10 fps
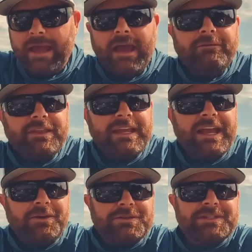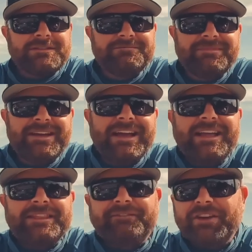everything else.
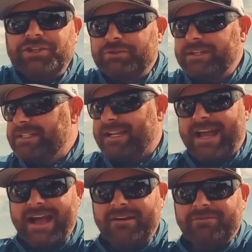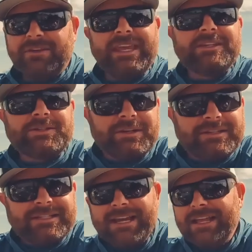The fisheries that have
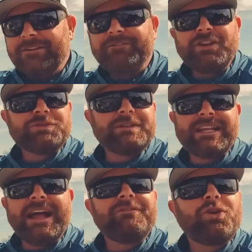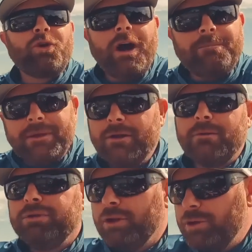gizzards, the fisheries that have crappie or
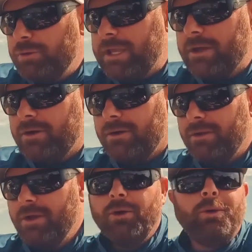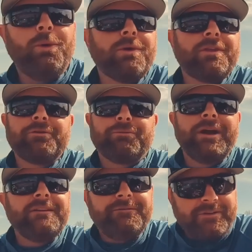bluegill or
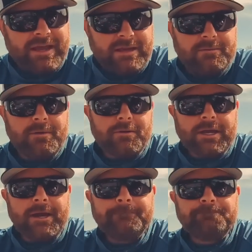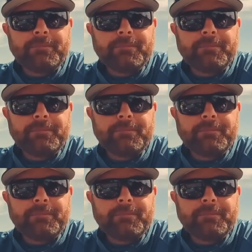threadfin, okay?